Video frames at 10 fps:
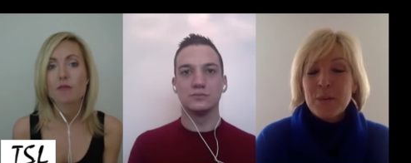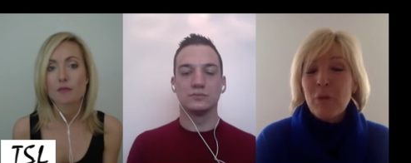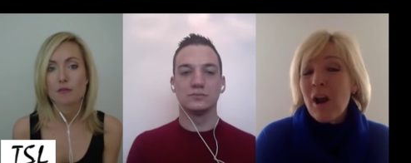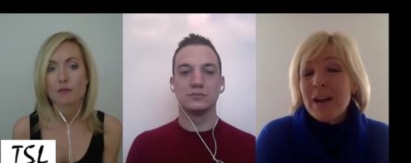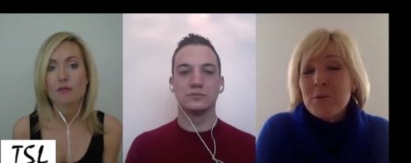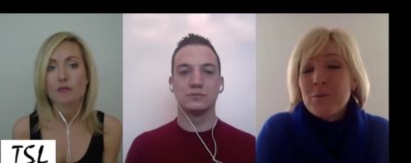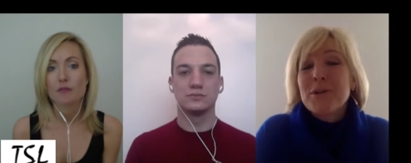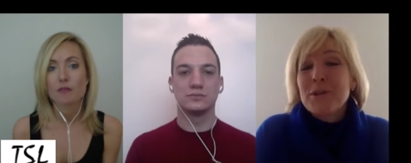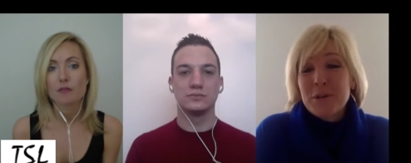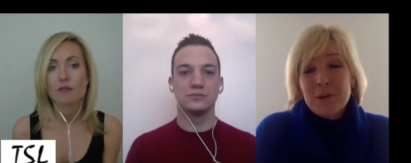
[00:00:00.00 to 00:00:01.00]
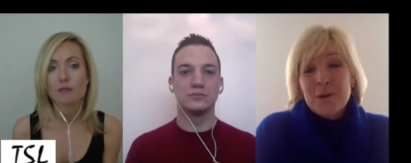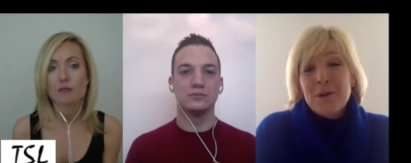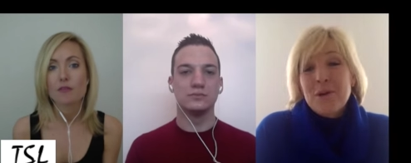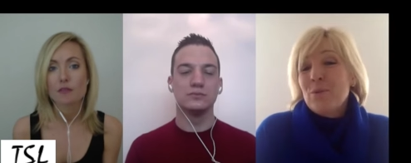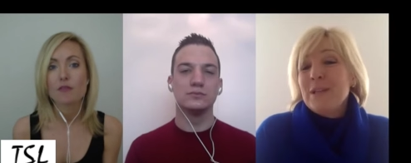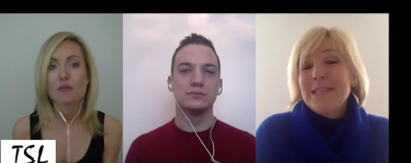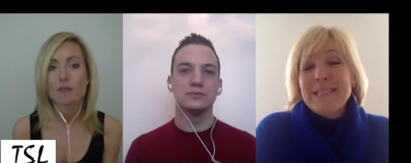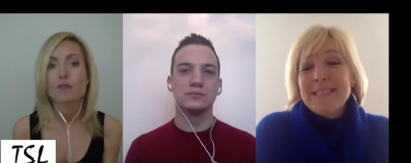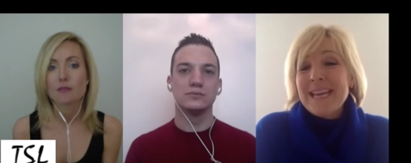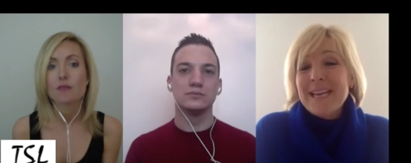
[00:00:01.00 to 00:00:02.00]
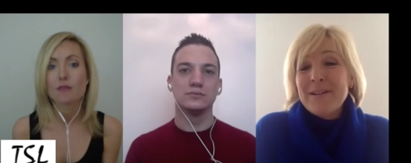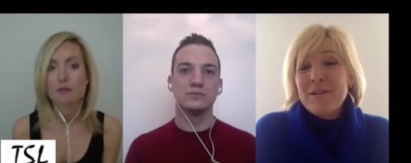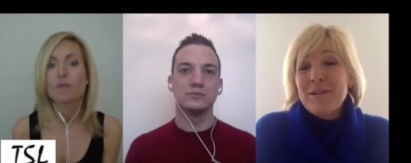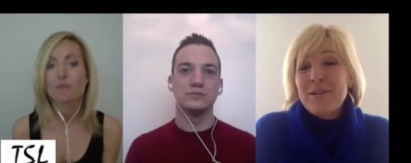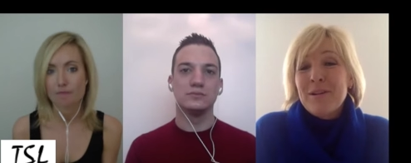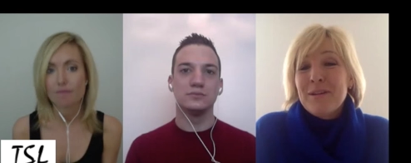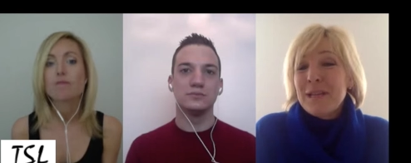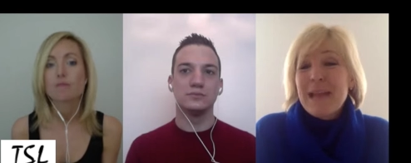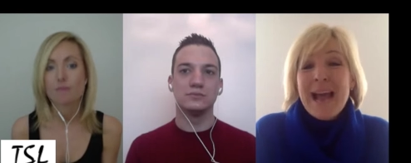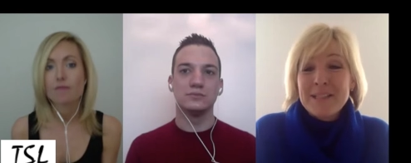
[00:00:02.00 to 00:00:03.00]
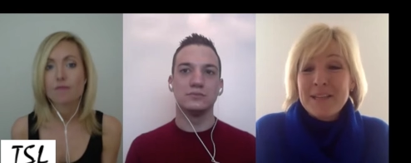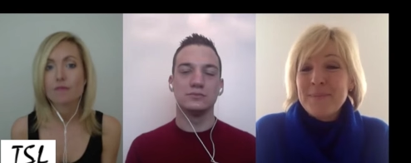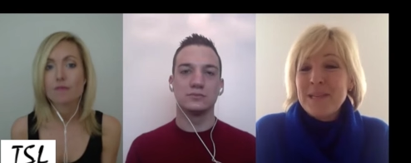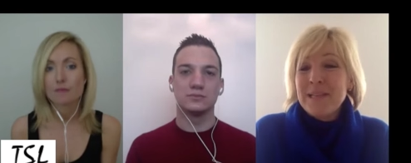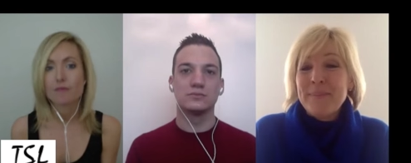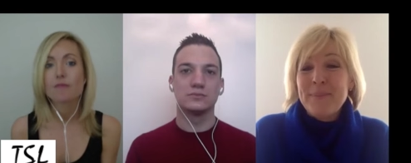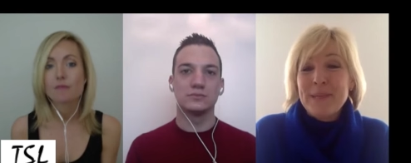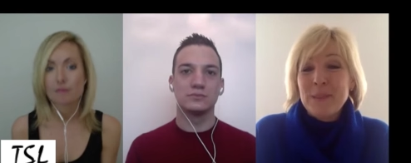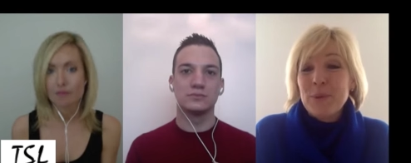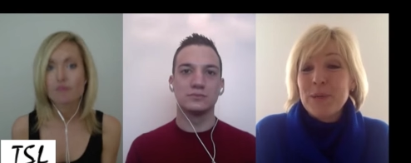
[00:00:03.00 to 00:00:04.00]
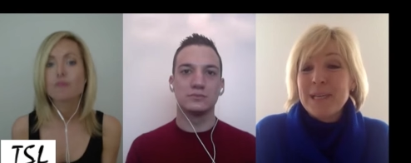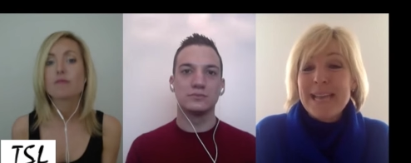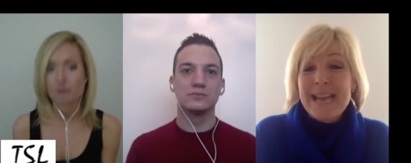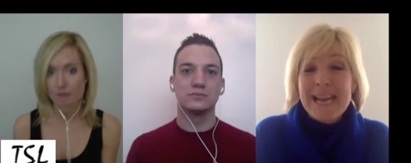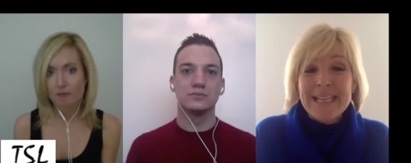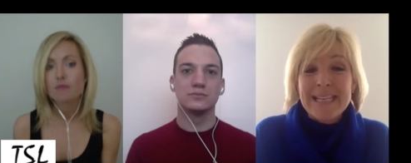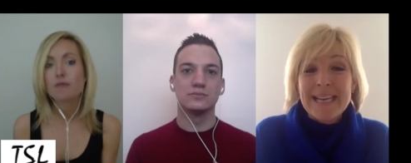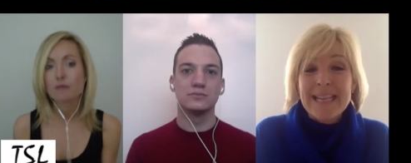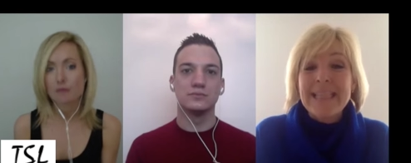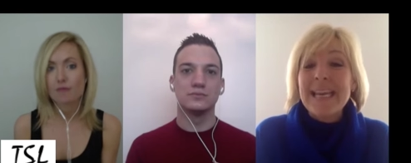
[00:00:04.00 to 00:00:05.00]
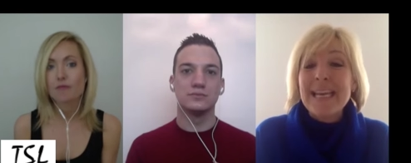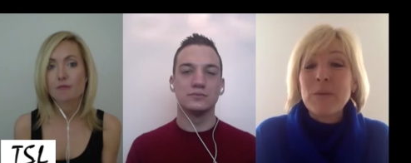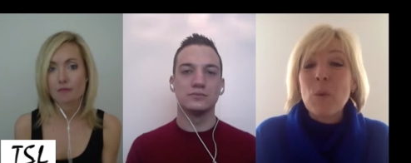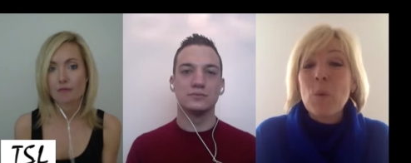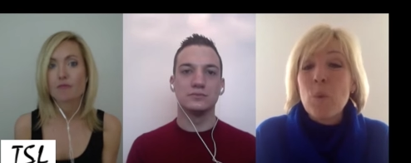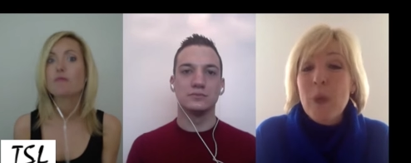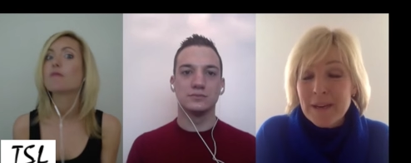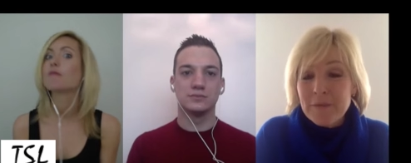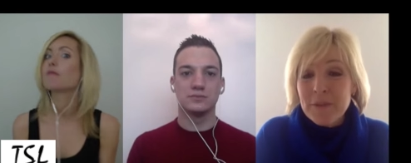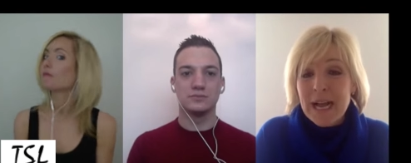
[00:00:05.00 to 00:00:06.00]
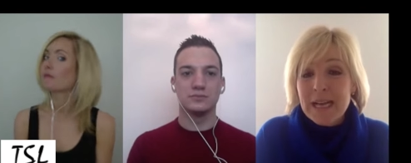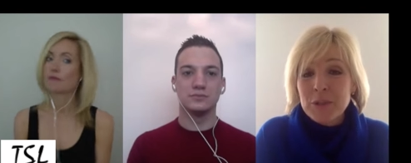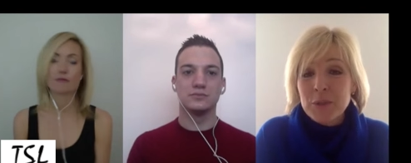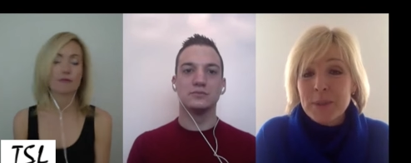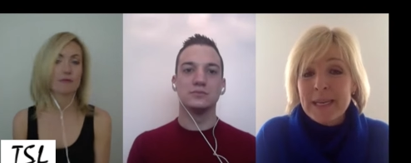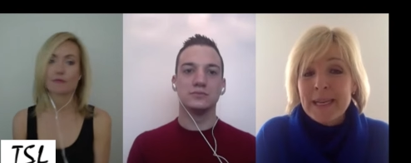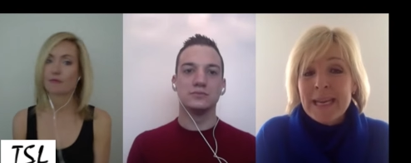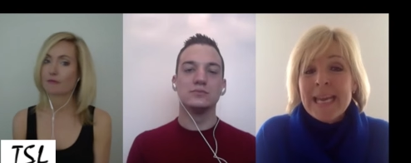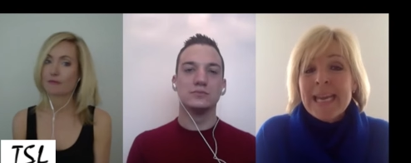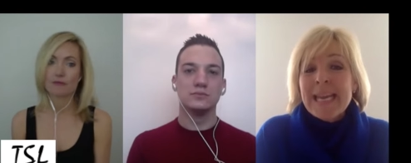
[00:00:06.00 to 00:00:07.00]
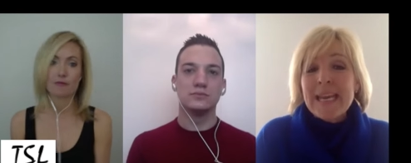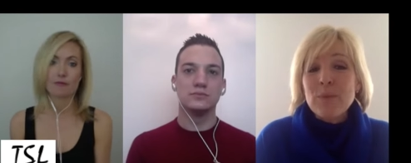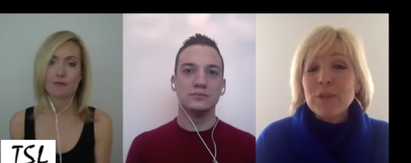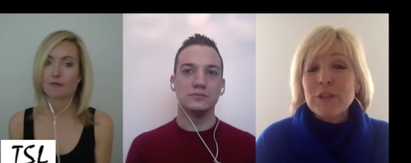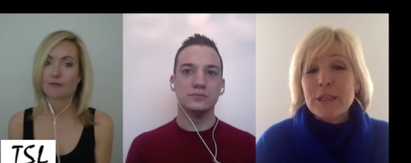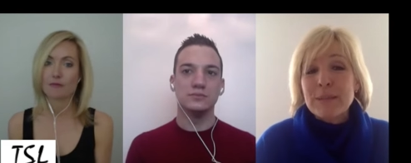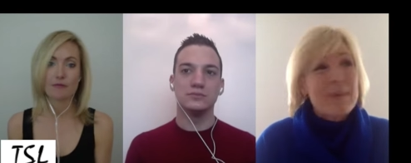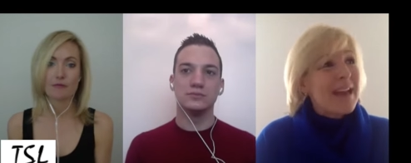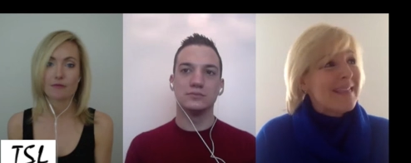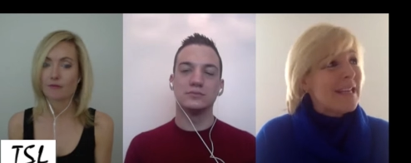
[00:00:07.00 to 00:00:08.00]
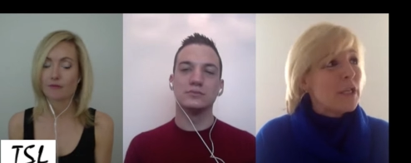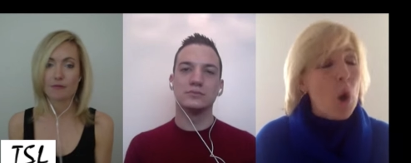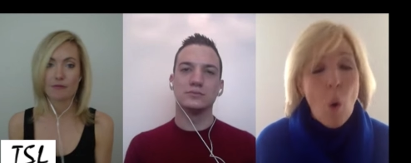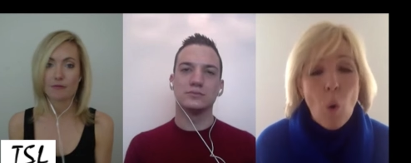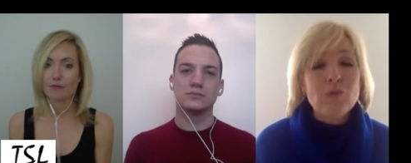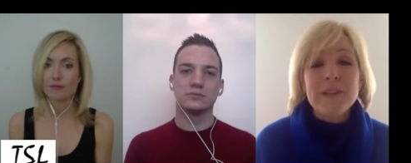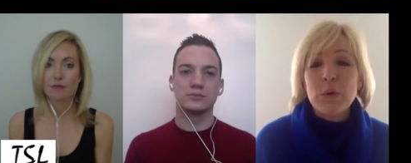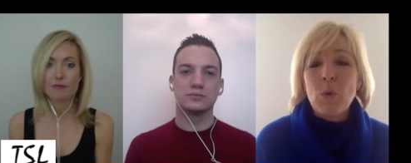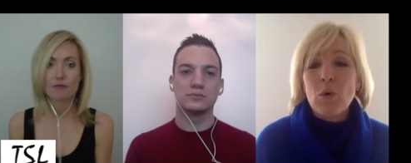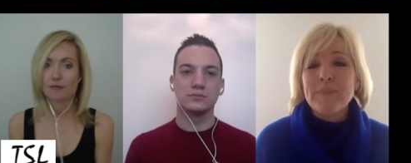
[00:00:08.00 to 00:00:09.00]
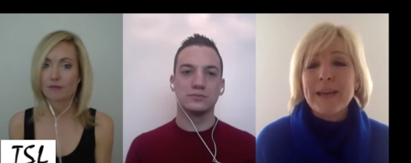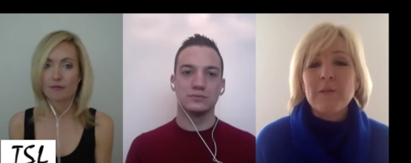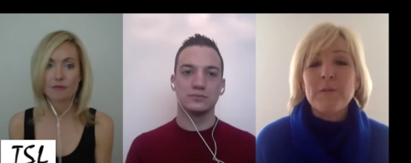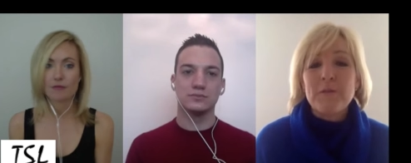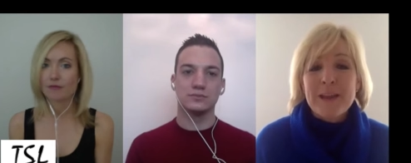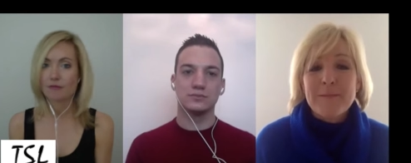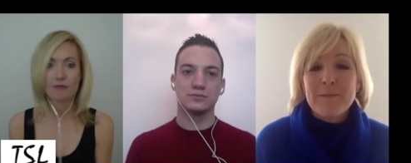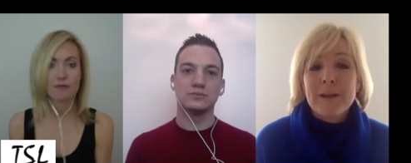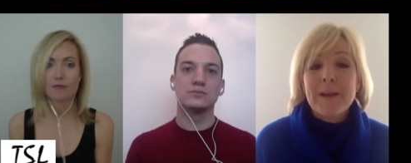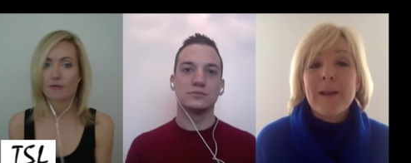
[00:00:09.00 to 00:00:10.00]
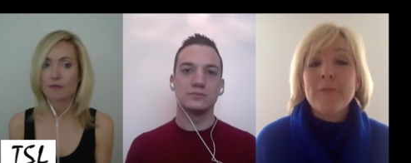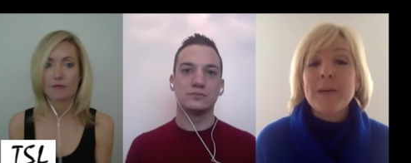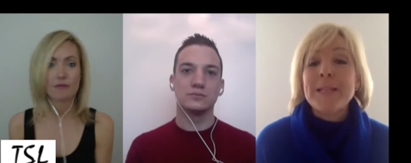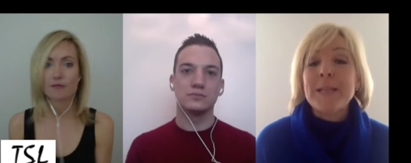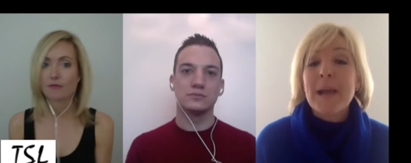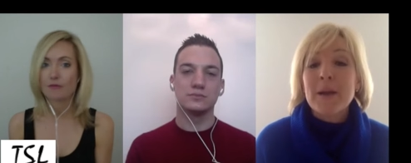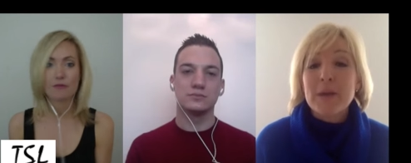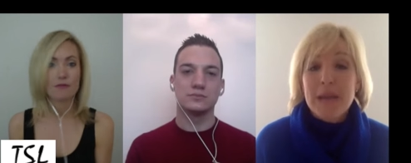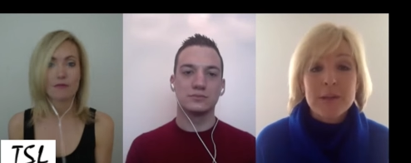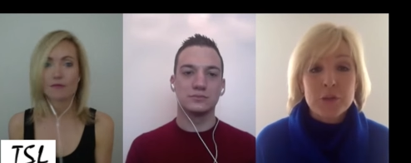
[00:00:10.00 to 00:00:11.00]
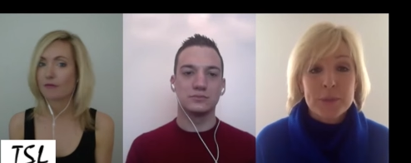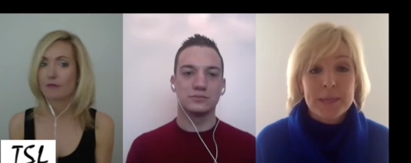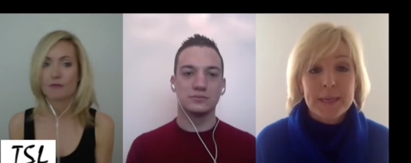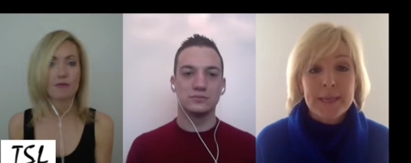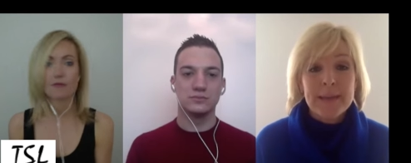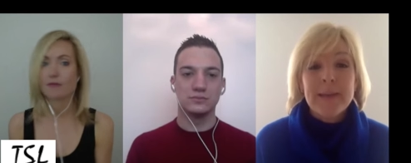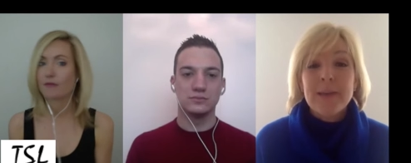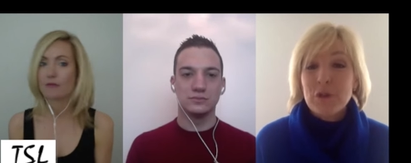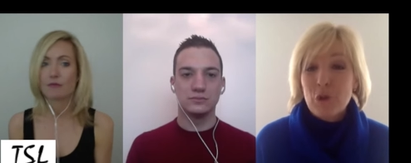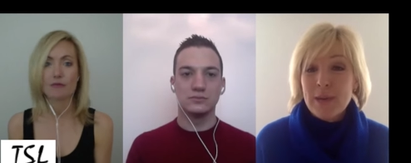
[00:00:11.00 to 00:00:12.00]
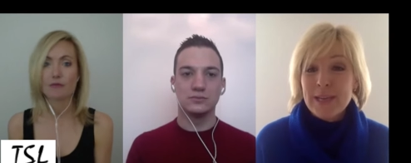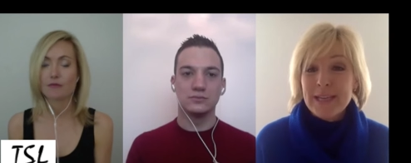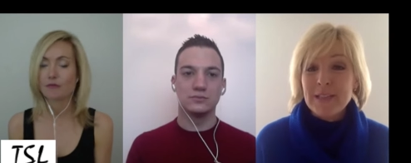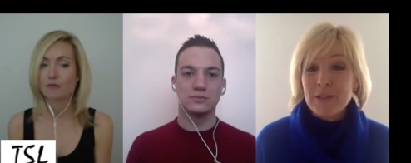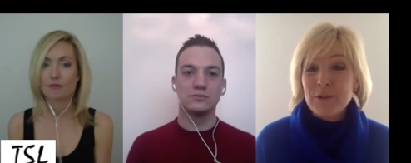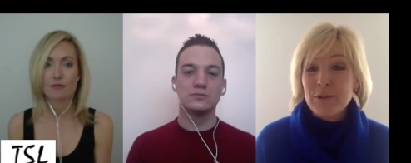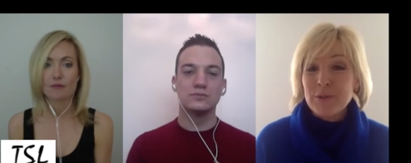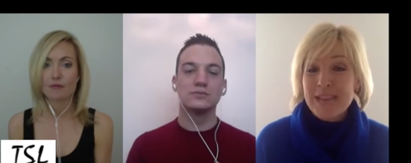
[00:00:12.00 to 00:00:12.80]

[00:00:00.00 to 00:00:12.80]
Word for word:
Speaker 1: Brian Orser was the skater the last time the Olympics were in Canada that had the weight of the country. He was, I think, the only gold medal favorite of the entire country going into those